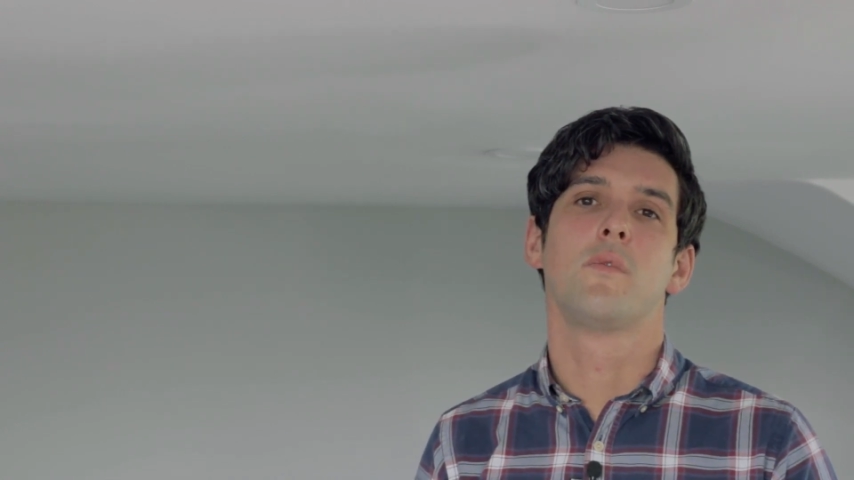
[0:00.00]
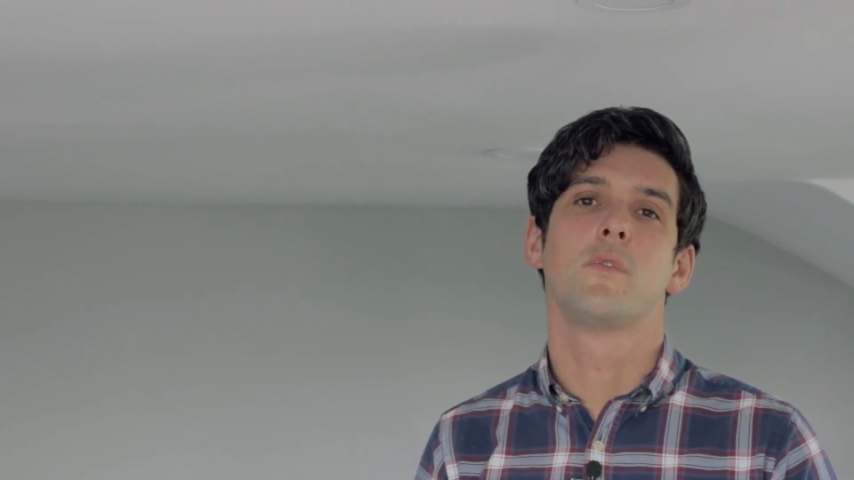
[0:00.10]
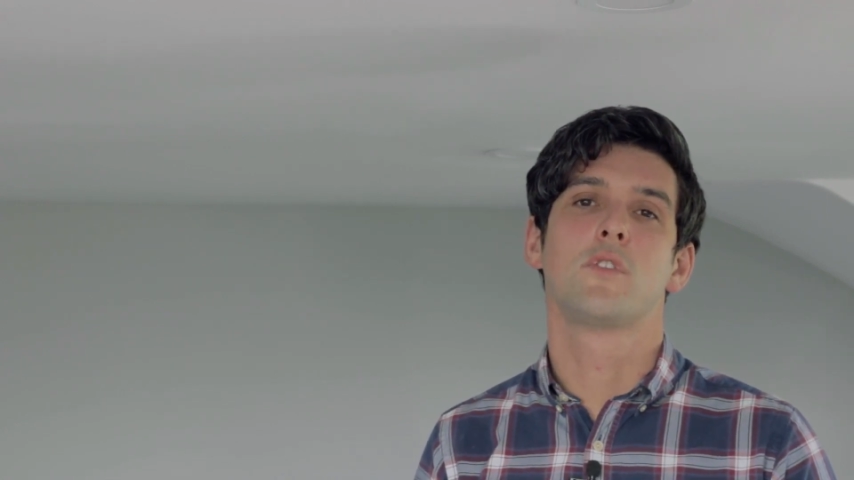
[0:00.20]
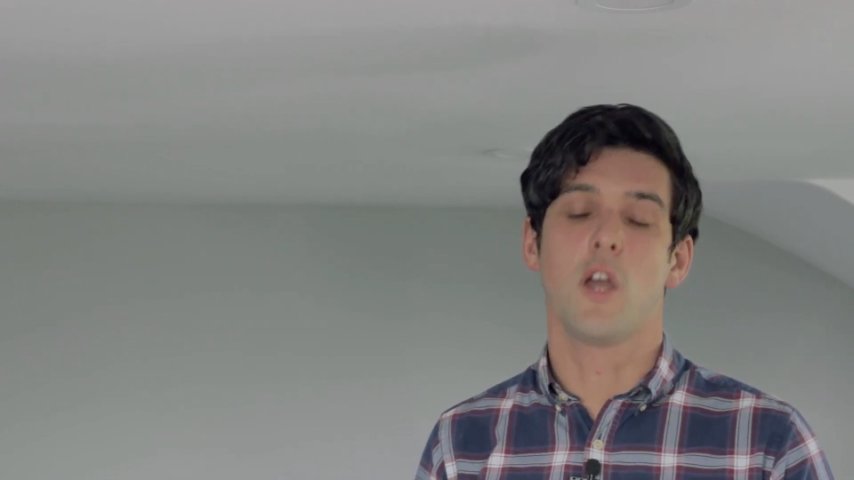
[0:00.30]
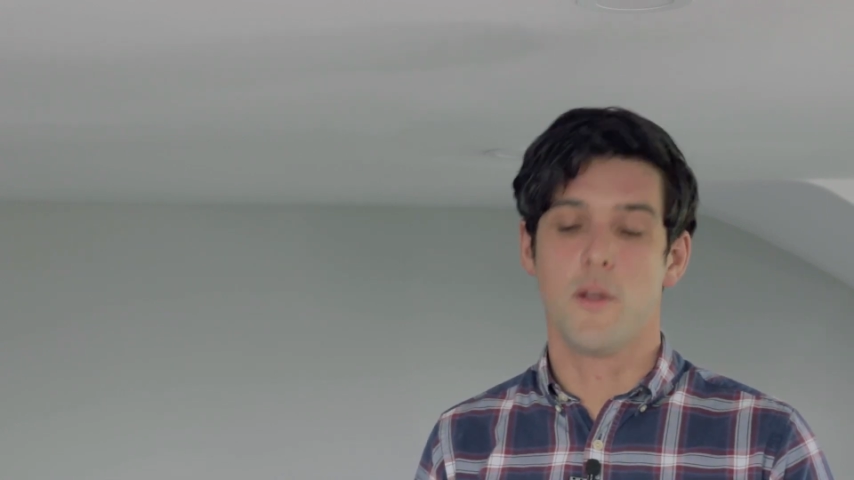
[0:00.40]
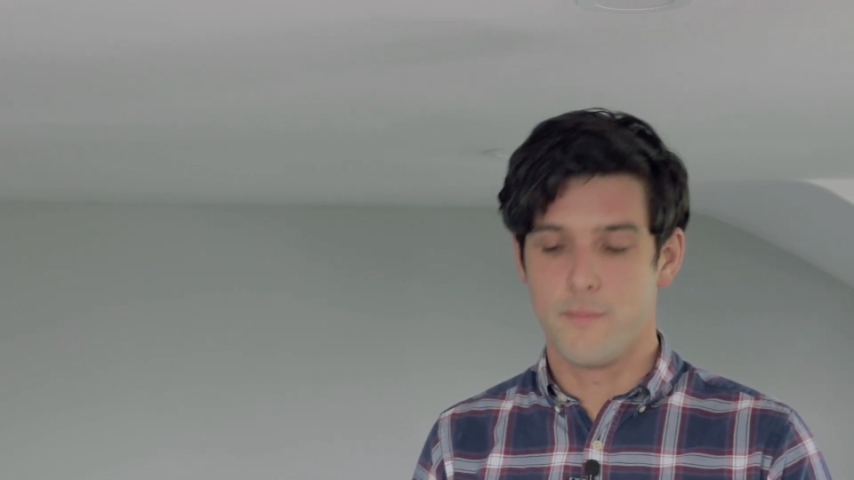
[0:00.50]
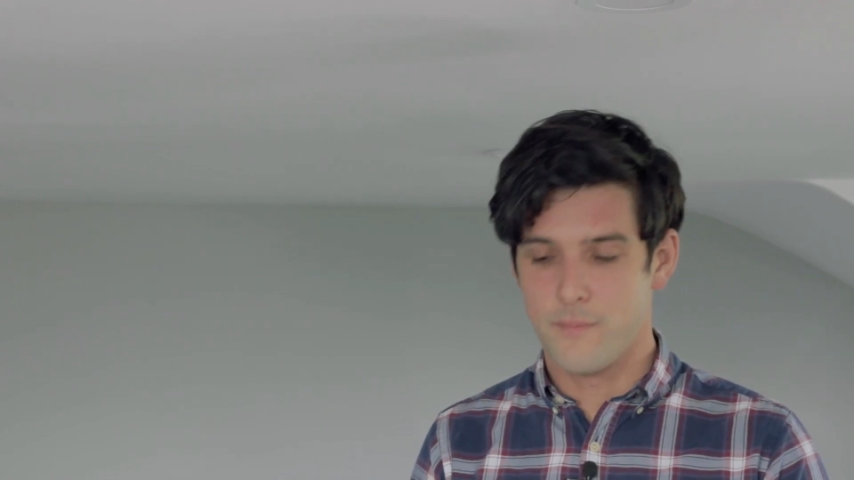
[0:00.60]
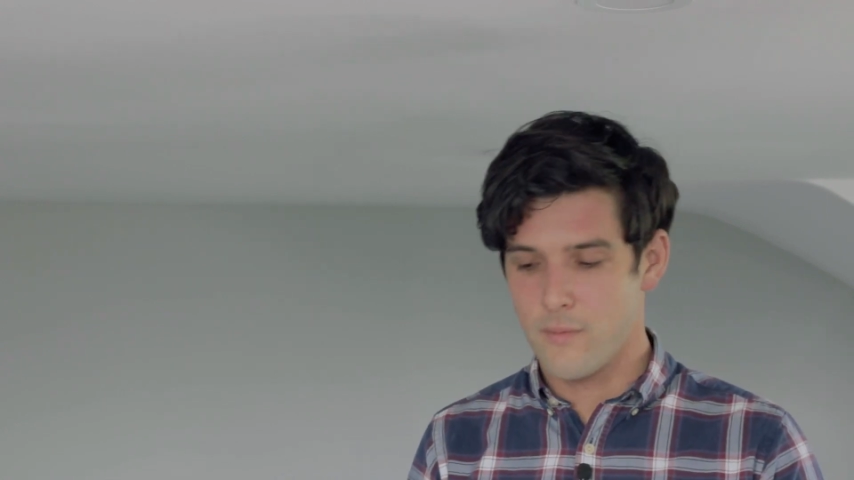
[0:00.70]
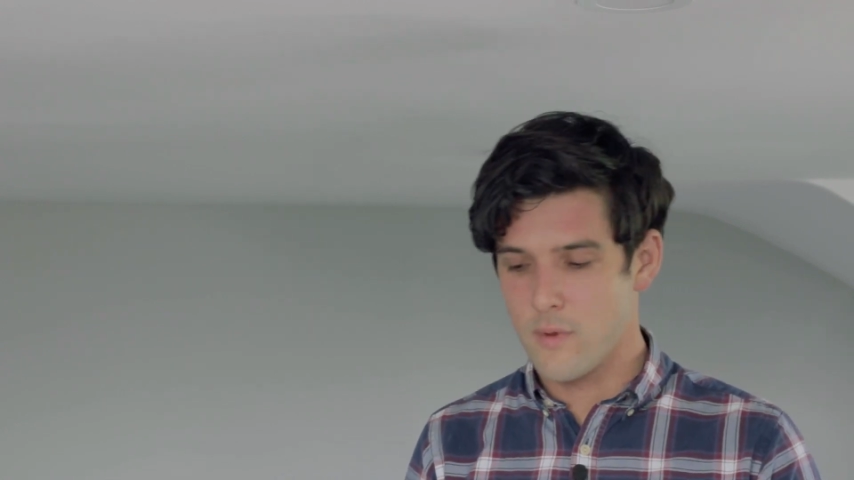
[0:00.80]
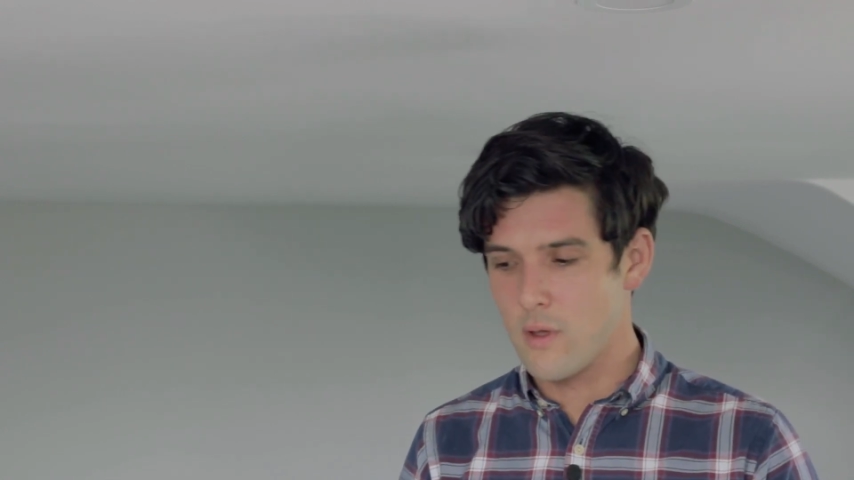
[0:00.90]
So
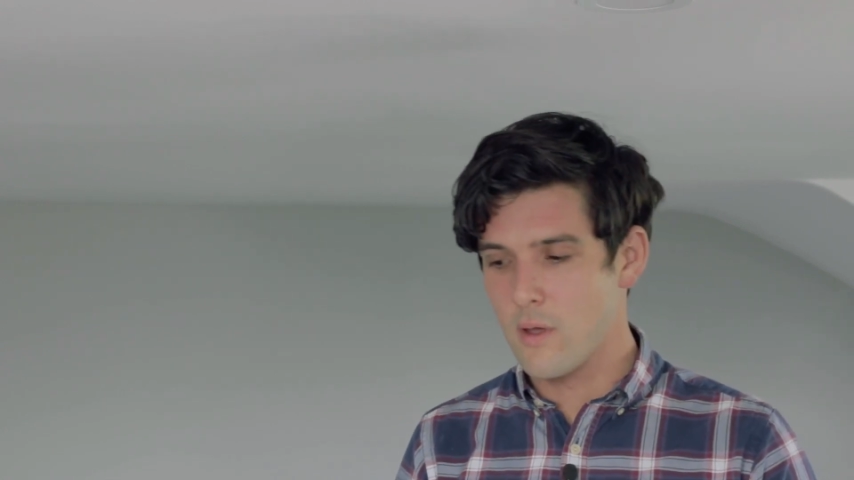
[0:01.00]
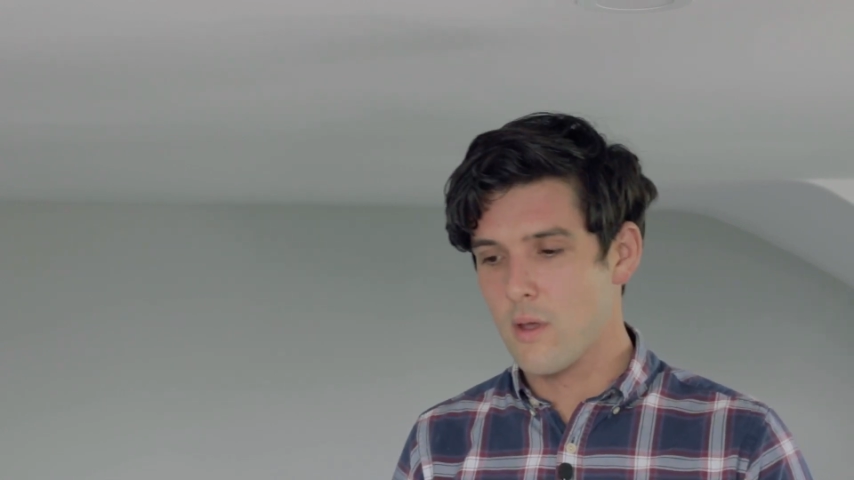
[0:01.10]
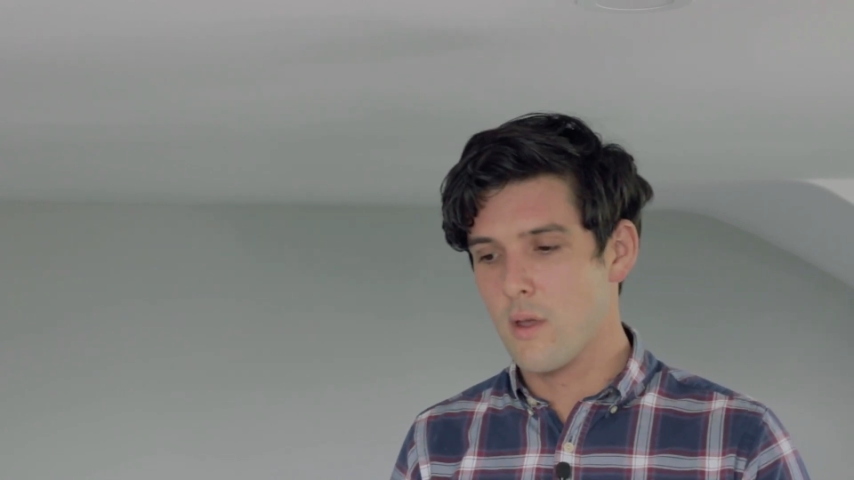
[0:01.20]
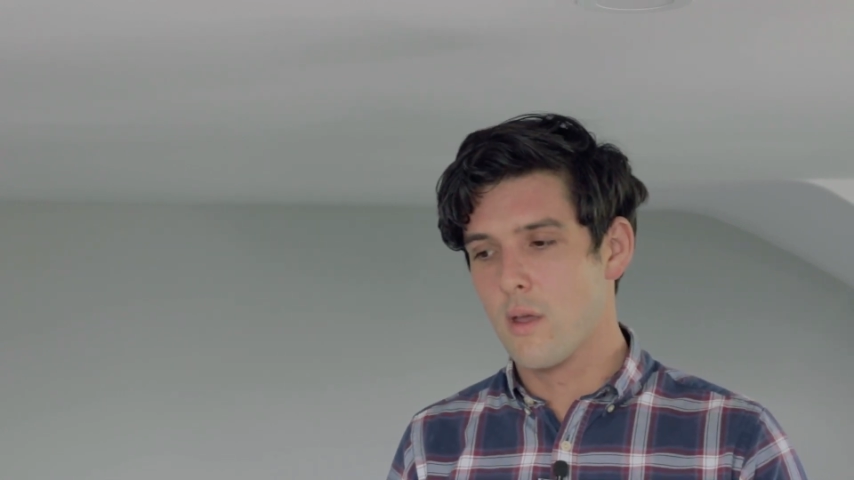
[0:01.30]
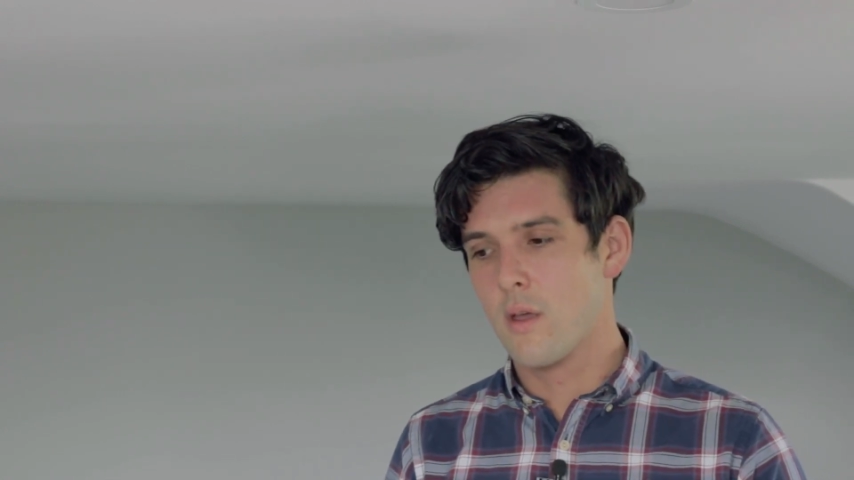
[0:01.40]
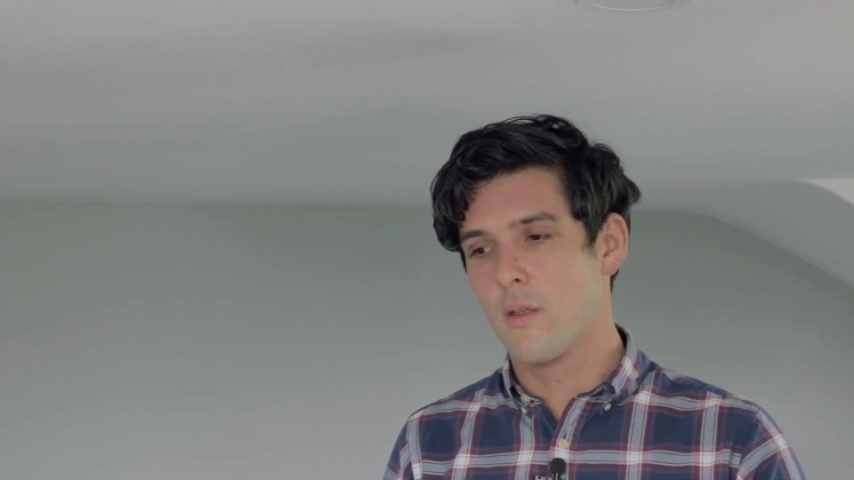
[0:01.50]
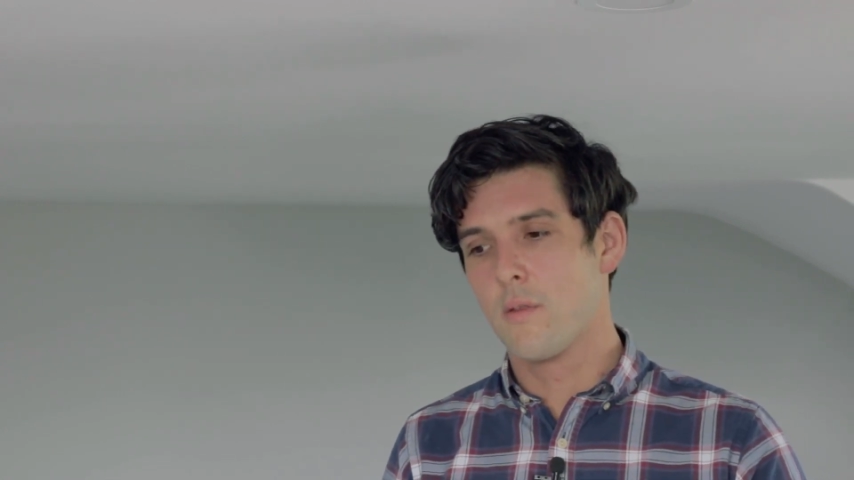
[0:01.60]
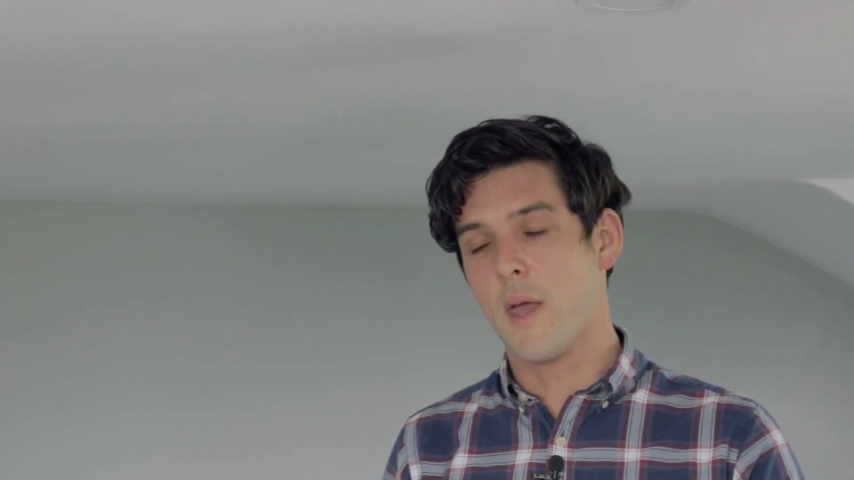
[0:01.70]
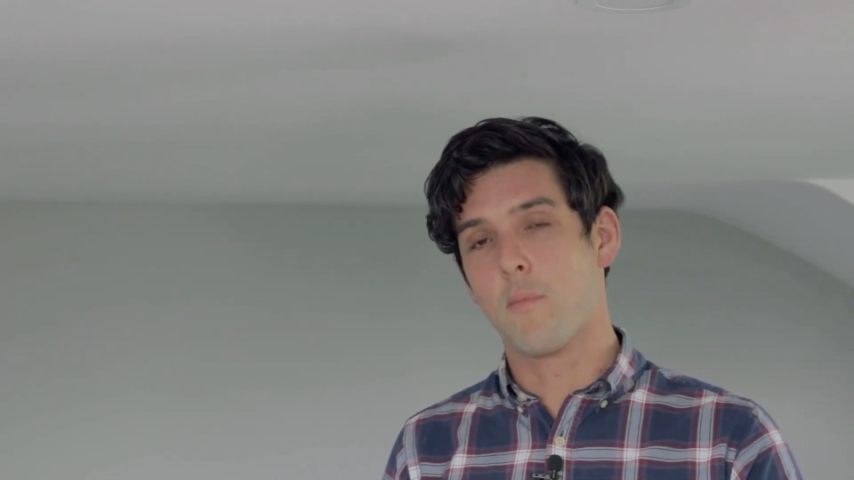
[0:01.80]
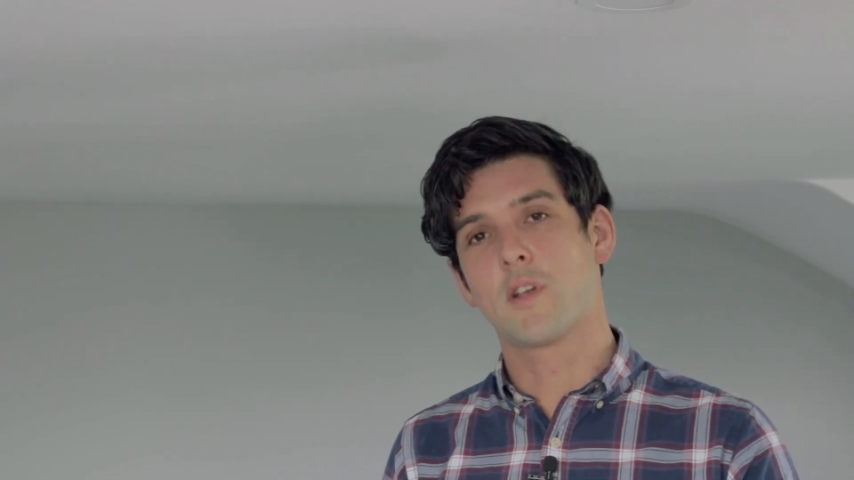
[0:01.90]
that